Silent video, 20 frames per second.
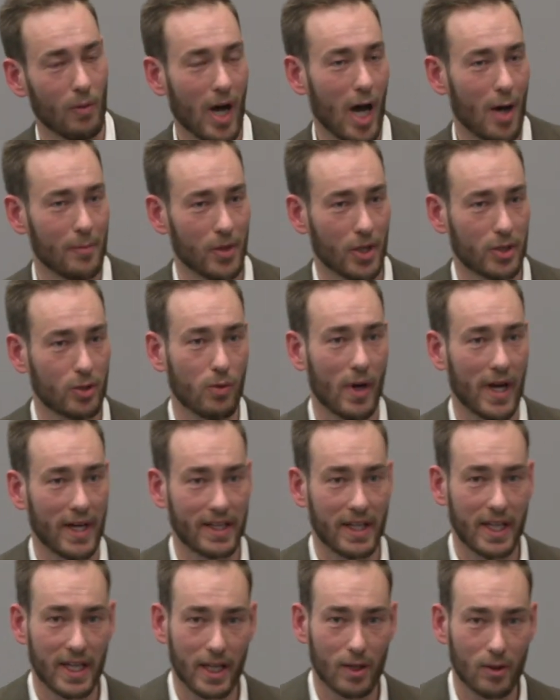I'm not
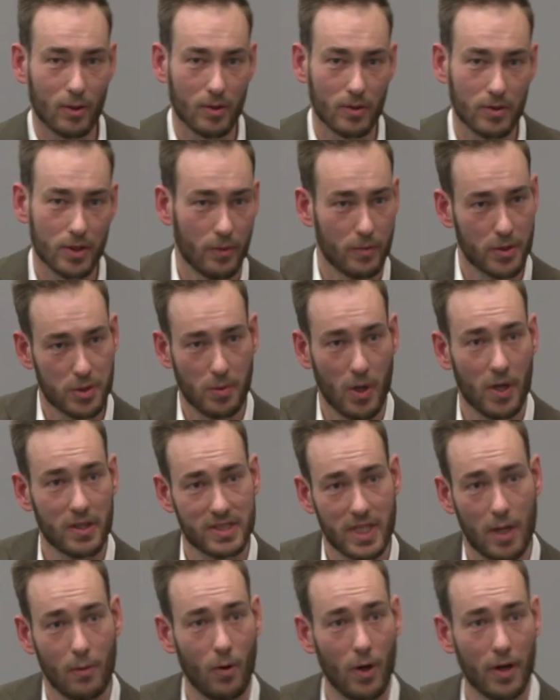quite getting the
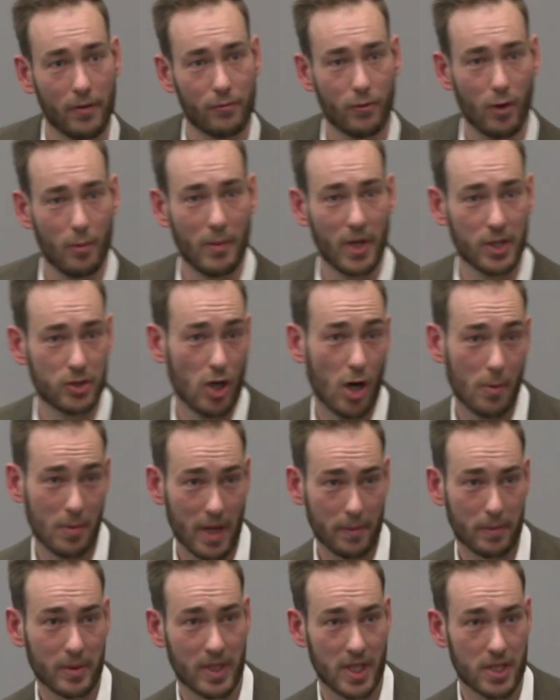response I want from a job
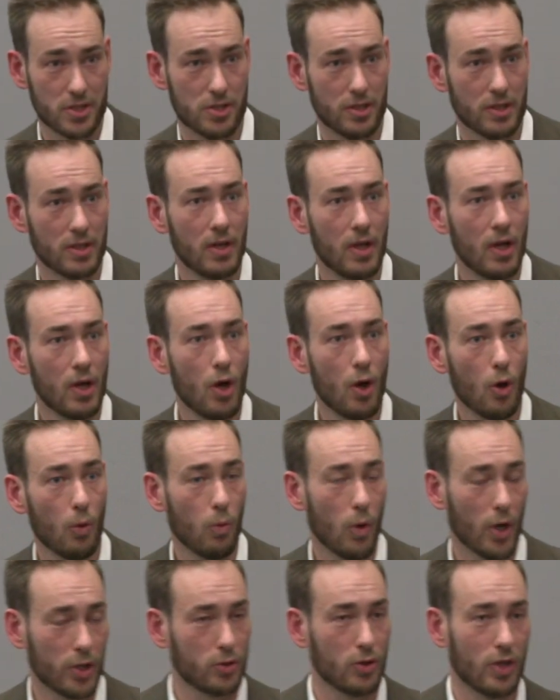application.
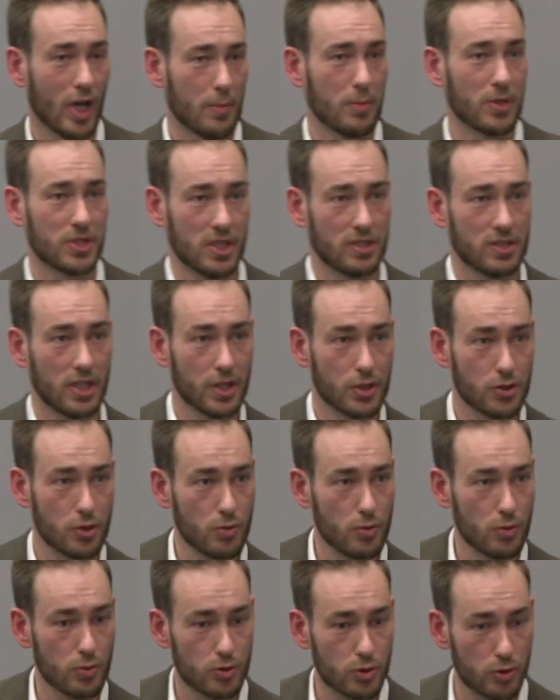What could I potentially
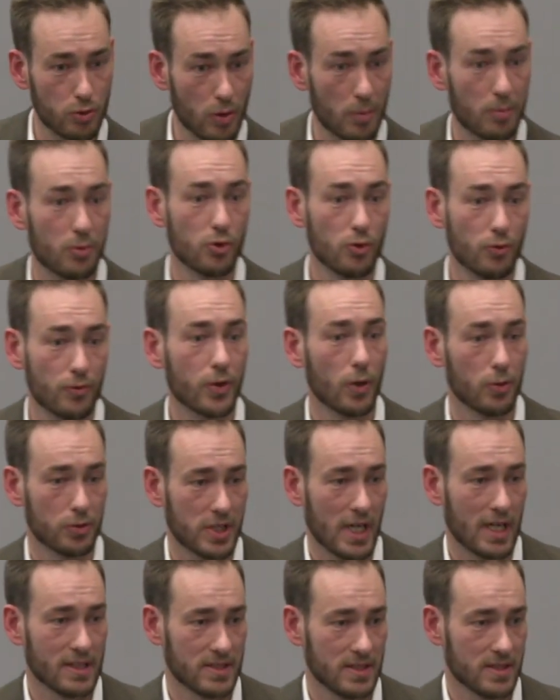do to improve those
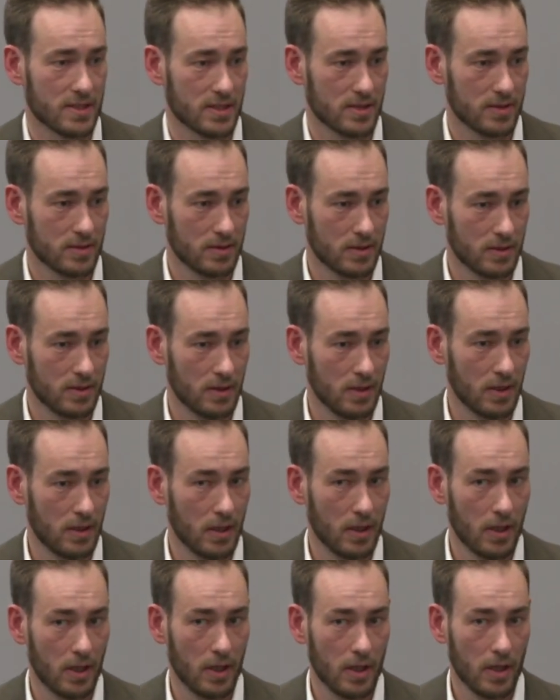chances?
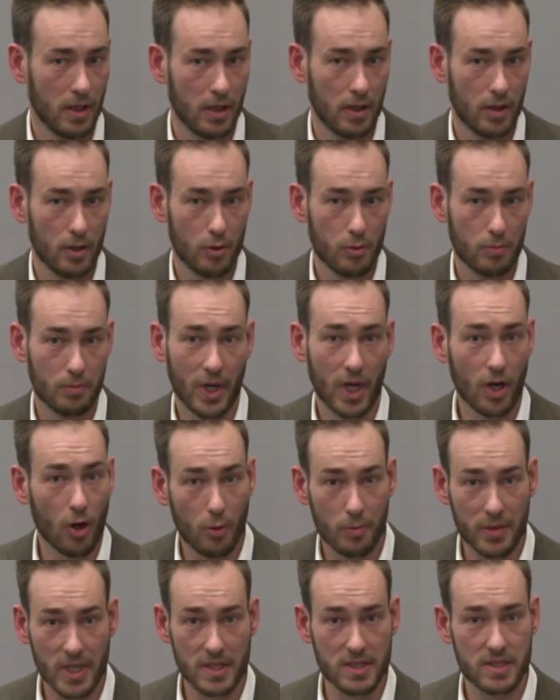By all
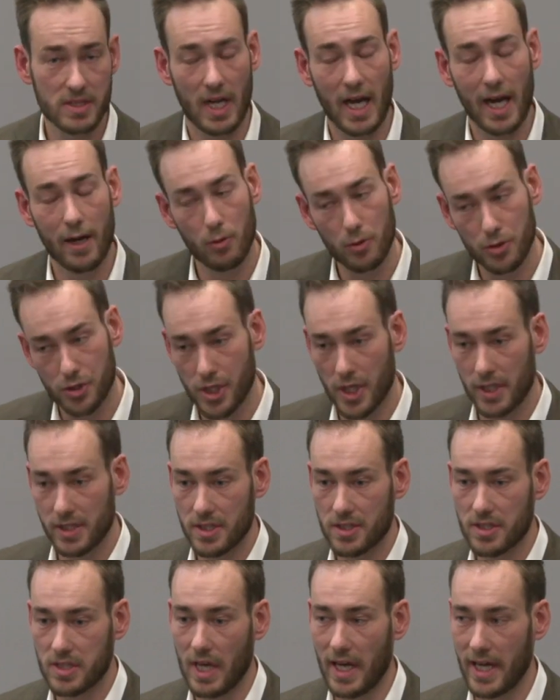means, I will share
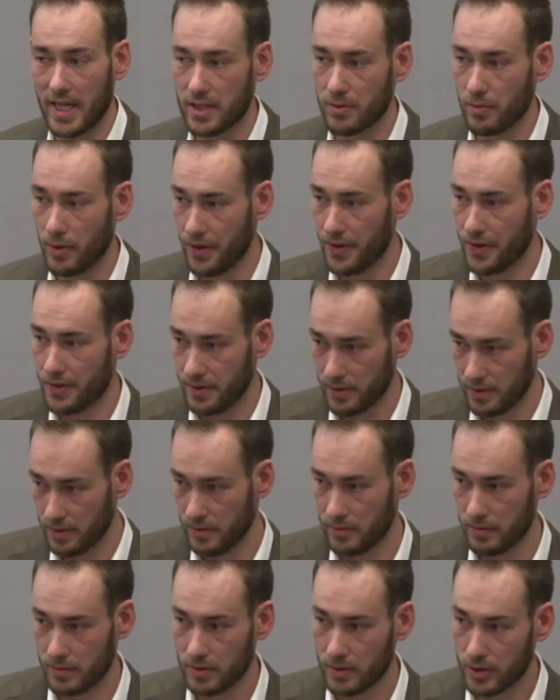these slides with
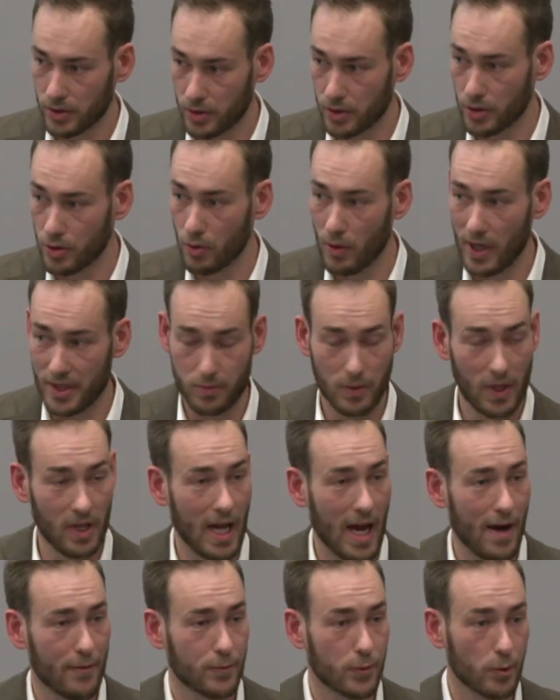you as well
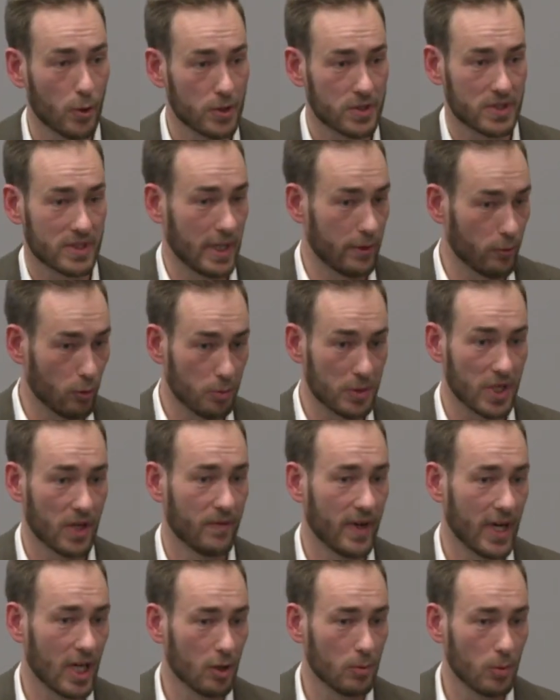afterwards. They will be
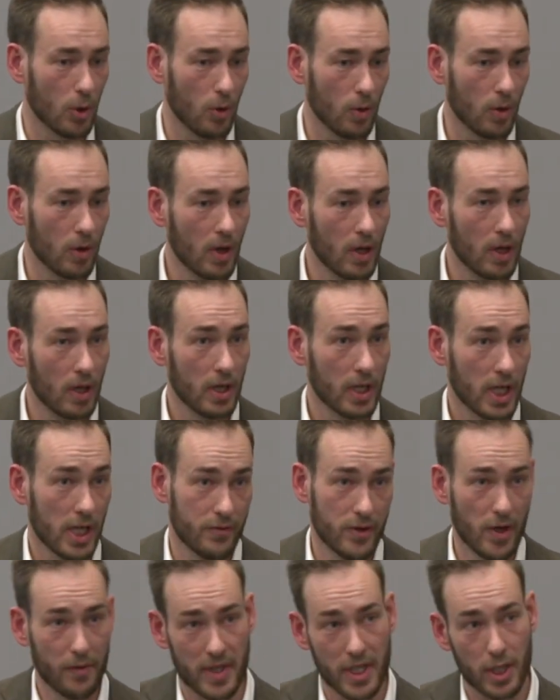available.
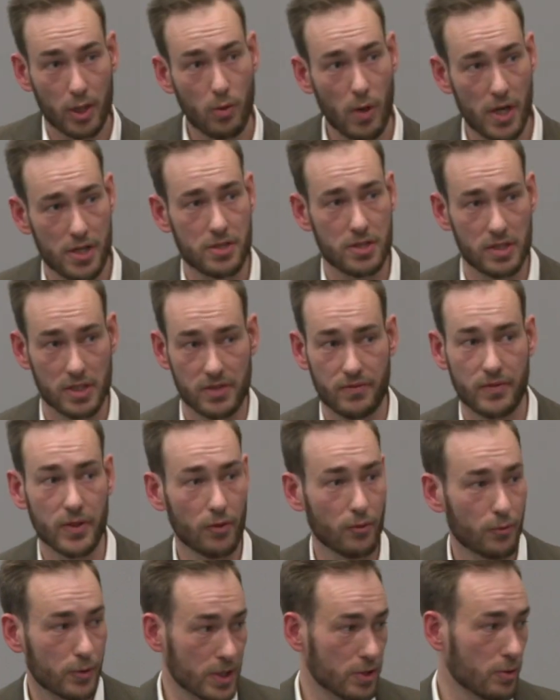If you have any questions, feel
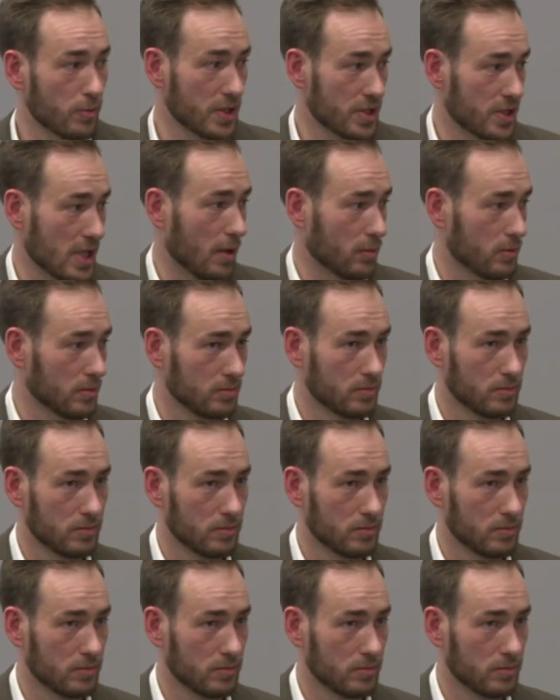free to reach out.